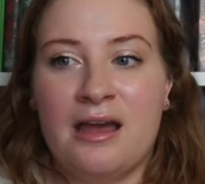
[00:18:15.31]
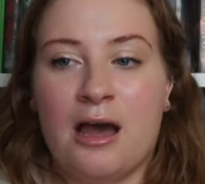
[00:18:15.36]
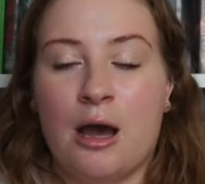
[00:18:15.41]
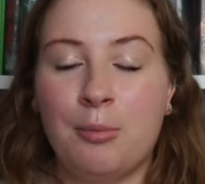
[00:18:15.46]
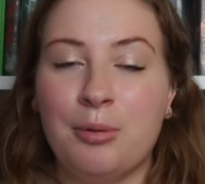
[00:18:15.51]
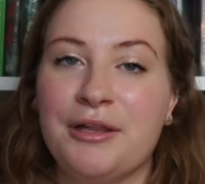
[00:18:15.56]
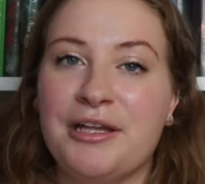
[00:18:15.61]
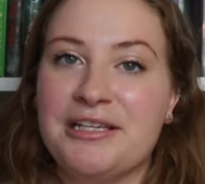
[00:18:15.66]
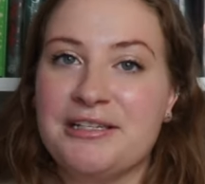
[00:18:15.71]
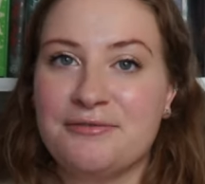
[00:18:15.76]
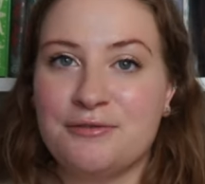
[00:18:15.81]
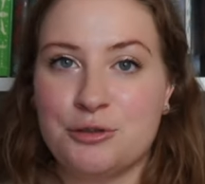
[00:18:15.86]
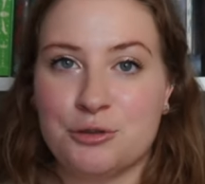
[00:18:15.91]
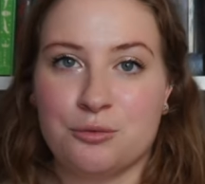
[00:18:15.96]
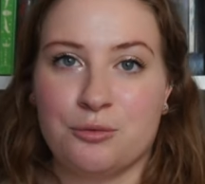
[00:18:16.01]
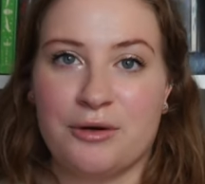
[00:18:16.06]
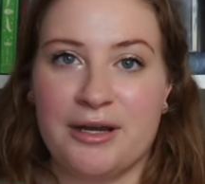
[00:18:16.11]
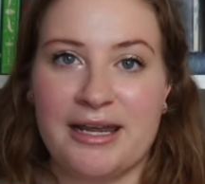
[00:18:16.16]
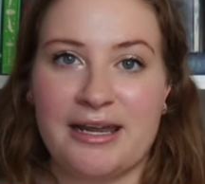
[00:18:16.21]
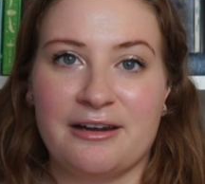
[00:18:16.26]
a place of
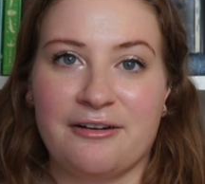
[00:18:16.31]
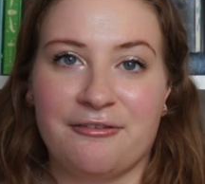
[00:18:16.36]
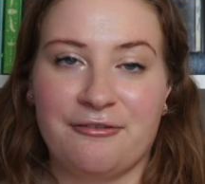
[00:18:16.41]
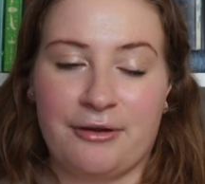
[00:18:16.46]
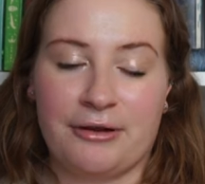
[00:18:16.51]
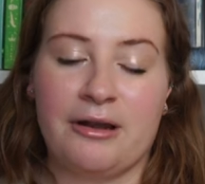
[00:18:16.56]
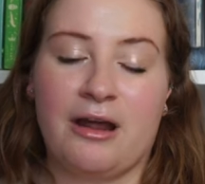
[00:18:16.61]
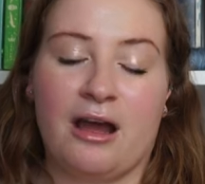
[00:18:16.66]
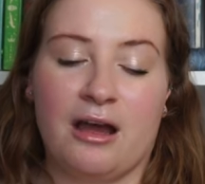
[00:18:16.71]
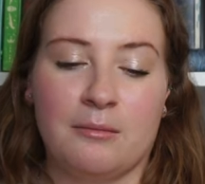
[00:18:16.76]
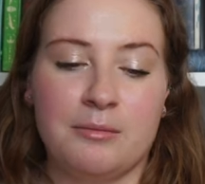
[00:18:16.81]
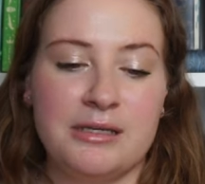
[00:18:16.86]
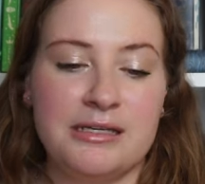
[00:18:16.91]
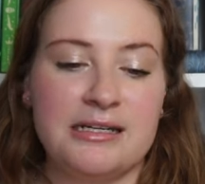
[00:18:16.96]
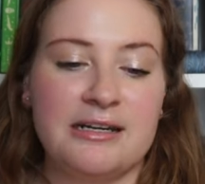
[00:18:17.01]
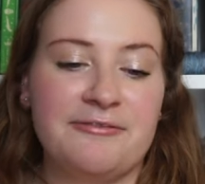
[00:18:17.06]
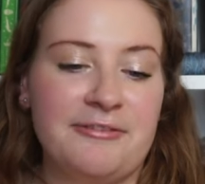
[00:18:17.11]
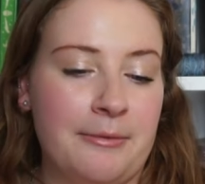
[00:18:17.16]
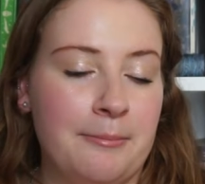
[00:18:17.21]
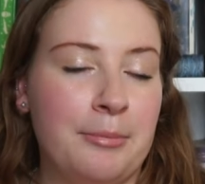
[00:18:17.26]
joy and a fun hobby
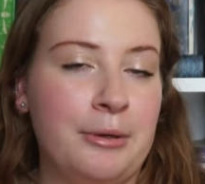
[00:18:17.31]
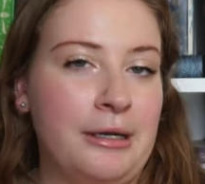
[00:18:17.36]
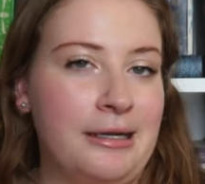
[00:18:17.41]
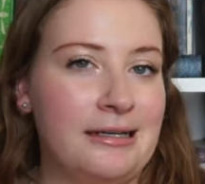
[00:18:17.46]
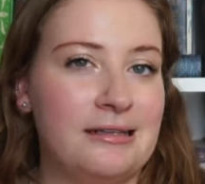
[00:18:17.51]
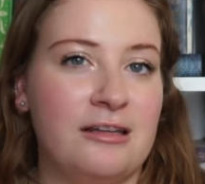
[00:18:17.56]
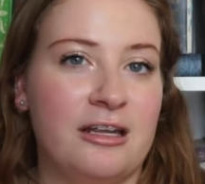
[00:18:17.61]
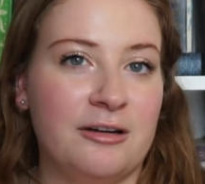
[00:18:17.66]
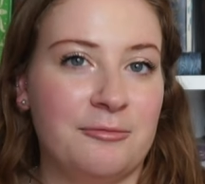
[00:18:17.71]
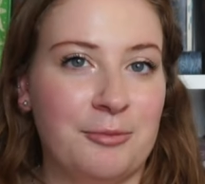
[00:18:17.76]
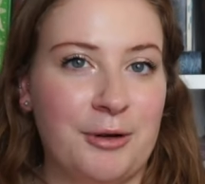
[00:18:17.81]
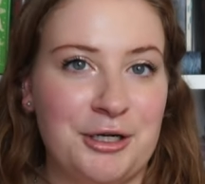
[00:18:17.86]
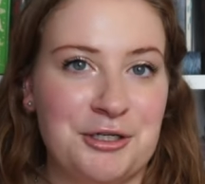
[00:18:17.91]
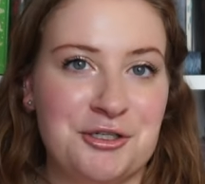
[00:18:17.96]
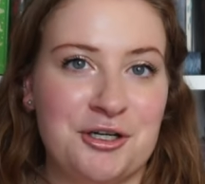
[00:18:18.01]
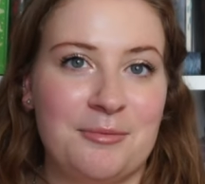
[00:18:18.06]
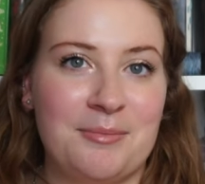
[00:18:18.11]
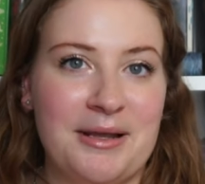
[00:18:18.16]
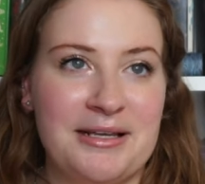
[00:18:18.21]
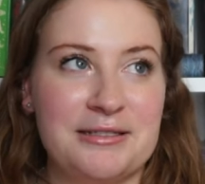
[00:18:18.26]
and if I'm putting a lot of
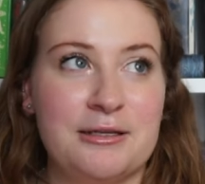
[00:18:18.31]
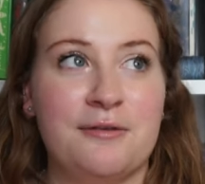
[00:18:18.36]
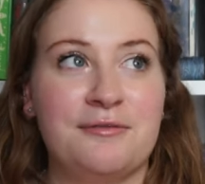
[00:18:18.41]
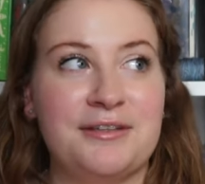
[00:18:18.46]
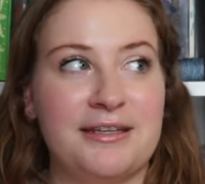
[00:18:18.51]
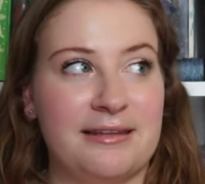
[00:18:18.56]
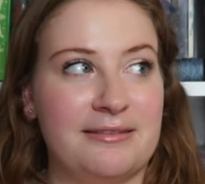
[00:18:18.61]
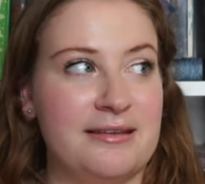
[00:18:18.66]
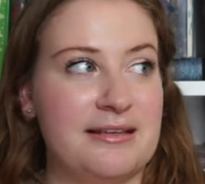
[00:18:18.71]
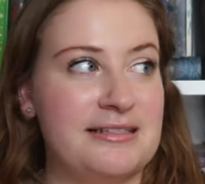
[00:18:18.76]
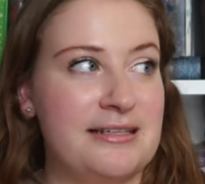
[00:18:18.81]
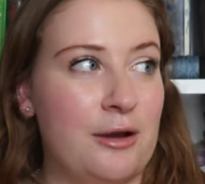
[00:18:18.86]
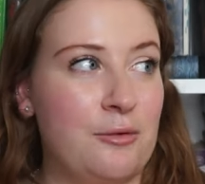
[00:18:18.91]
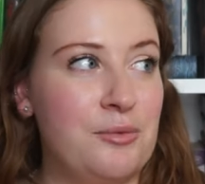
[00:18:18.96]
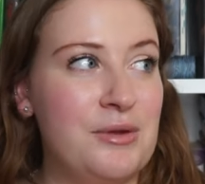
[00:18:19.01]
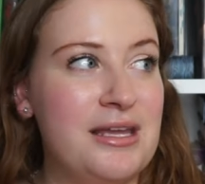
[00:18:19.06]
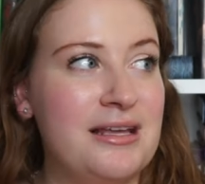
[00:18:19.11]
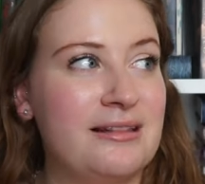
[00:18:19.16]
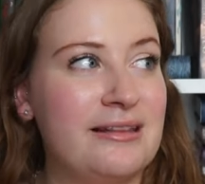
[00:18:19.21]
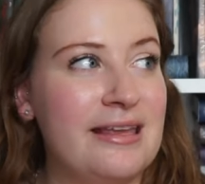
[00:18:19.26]
pressure on myself to get things out
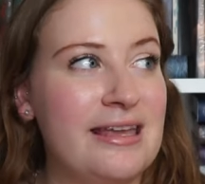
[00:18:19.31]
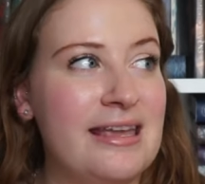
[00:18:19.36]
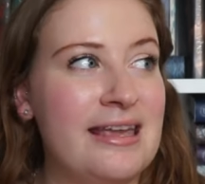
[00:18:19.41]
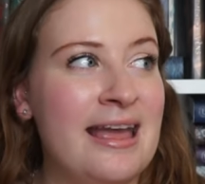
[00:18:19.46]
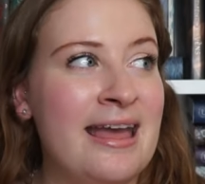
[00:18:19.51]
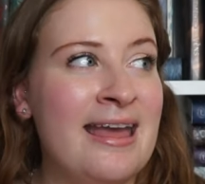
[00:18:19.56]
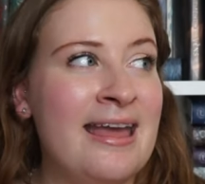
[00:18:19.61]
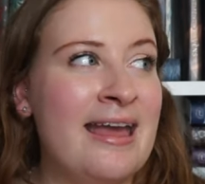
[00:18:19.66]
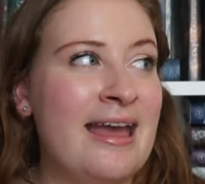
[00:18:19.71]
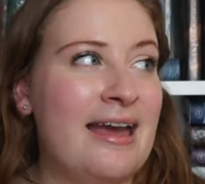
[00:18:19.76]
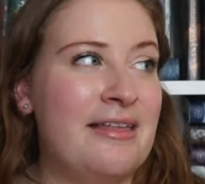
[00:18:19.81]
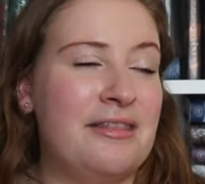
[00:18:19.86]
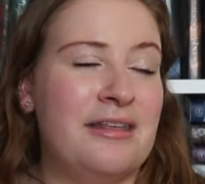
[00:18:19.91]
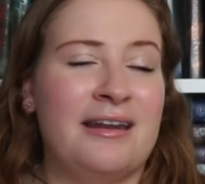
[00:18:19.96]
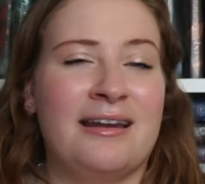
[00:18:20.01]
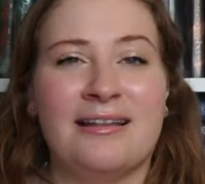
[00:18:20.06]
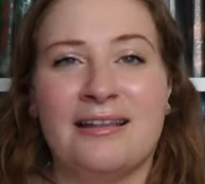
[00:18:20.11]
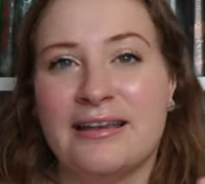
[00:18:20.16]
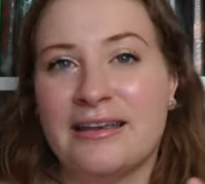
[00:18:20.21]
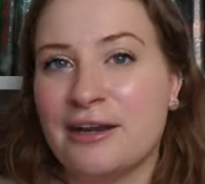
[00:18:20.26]
weekly and then
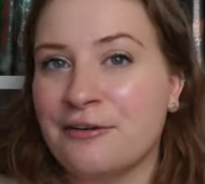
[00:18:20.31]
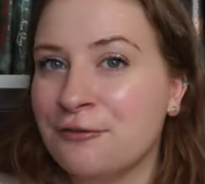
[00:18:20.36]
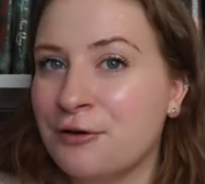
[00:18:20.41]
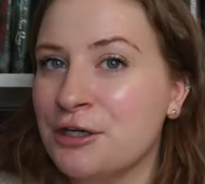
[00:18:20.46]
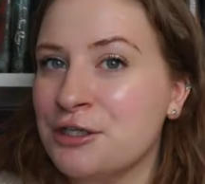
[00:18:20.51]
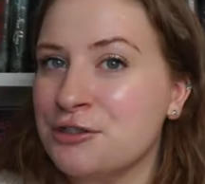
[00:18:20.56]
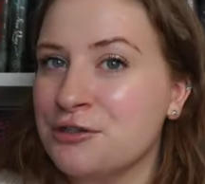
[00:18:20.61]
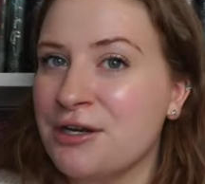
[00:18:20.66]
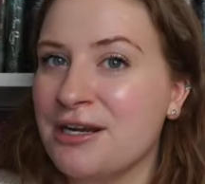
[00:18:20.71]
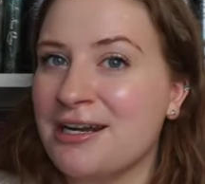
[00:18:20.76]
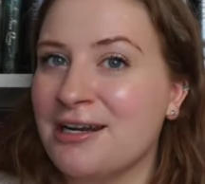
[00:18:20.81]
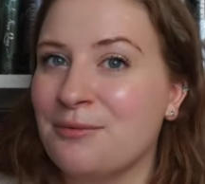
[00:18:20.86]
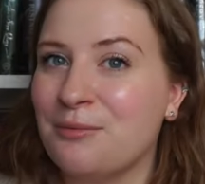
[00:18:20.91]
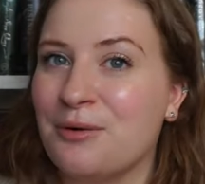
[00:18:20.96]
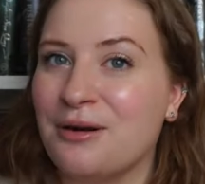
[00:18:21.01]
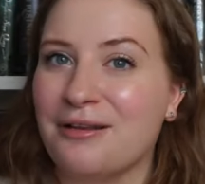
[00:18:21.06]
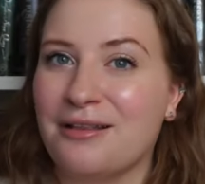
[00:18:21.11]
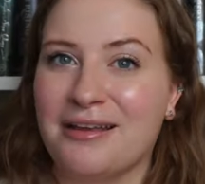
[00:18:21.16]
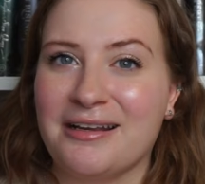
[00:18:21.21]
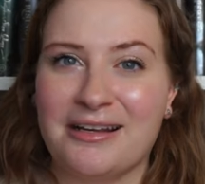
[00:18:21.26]
I like get frustrated
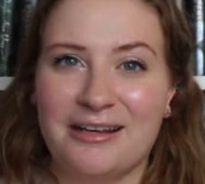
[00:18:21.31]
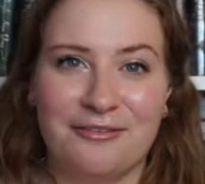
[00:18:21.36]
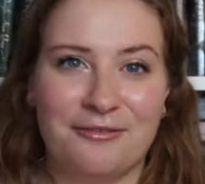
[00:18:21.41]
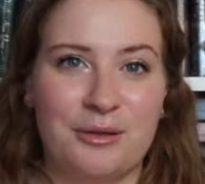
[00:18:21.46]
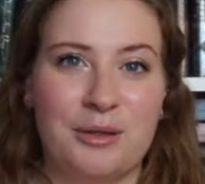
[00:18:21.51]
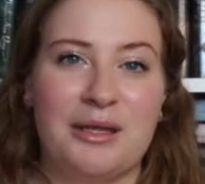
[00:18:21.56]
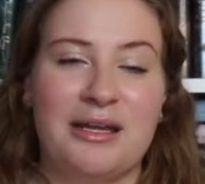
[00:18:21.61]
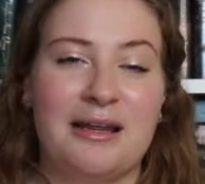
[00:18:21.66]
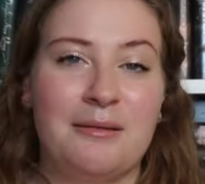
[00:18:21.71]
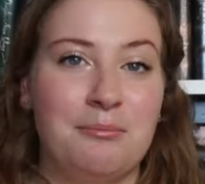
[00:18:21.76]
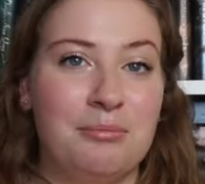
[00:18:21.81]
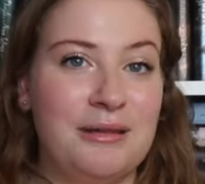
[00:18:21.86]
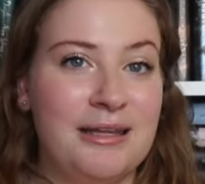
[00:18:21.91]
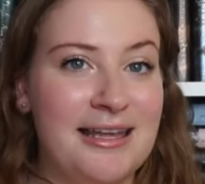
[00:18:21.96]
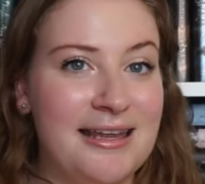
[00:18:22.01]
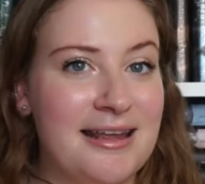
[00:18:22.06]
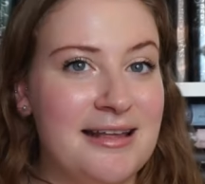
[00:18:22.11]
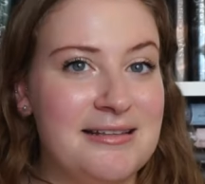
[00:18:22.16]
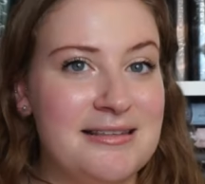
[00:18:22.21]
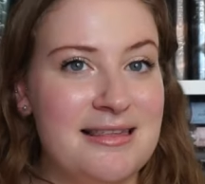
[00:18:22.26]
where like I feel like I'm
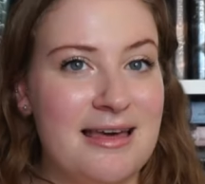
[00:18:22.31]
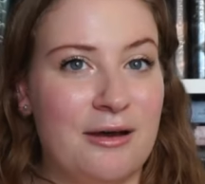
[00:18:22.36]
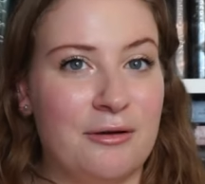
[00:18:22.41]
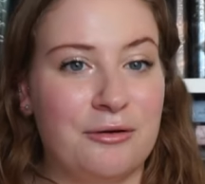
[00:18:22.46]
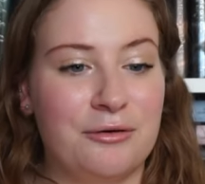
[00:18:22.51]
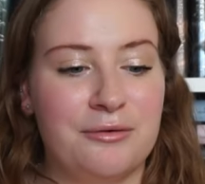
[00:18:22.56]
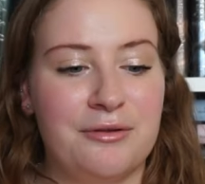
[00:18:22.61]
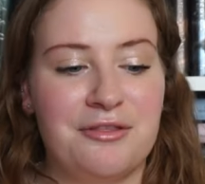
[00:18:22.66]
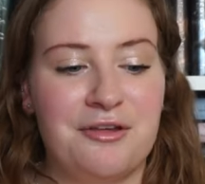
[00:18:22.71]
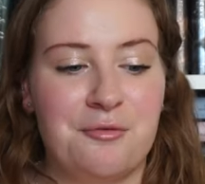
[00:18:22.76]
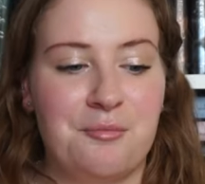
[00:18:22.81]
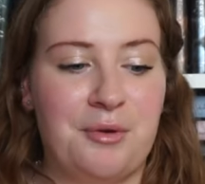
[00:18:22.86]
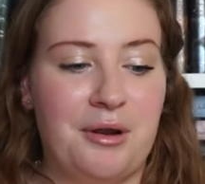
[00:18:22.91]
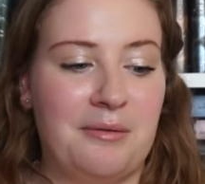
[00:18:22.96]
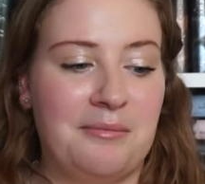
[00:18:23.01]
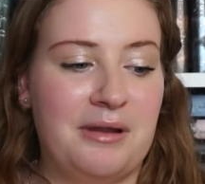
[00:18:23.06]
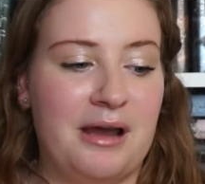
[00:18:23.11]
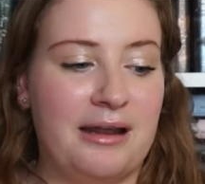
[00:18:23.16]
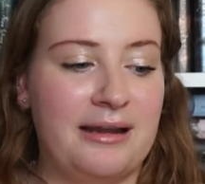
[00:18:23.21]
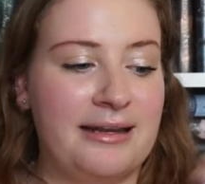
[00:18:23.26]
playing into the algorithm but
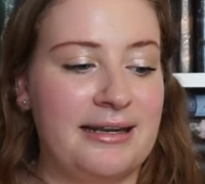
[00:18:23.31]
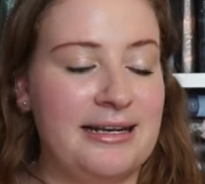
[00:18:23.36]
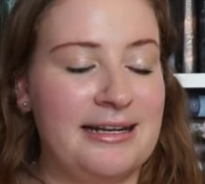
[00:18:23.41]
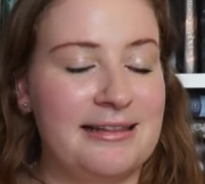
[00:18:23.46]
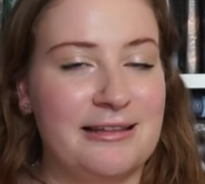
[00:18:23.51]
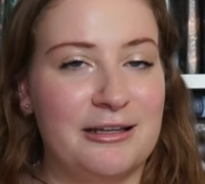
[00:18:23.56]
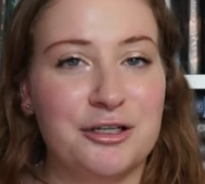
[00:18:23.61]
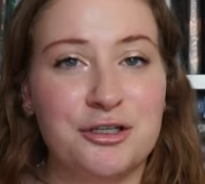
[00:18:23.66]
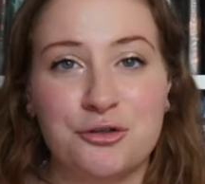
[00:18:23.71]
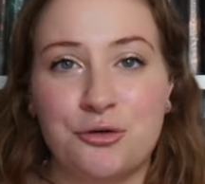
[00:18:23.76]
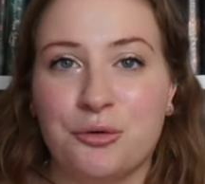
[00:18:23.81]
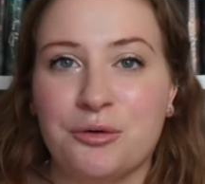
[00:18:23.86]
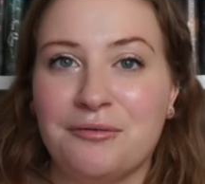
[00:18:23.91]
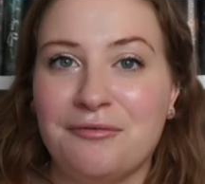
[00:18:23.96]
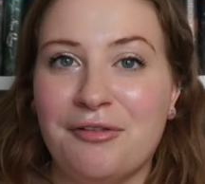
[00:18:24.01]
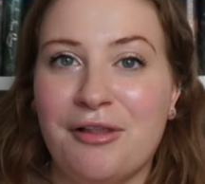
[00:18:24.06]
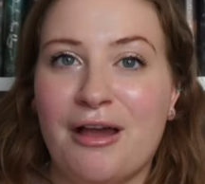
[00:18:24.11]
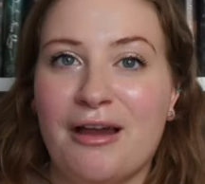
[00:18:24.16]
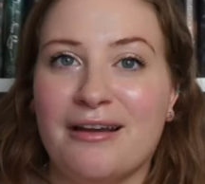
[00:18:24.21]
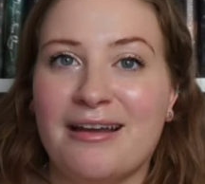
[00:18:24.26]
I'm not hitting that stroke
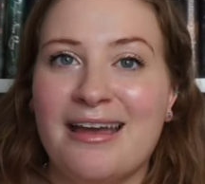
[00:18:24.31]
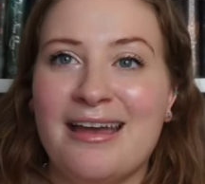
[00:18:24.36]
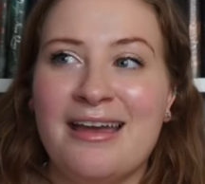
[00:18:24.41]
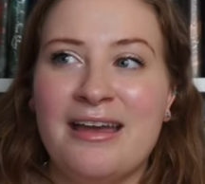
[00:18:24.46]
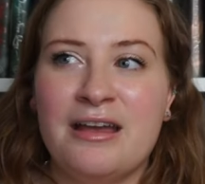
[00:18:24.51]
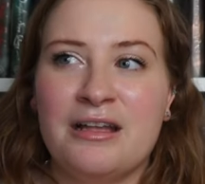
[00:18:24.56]
of luck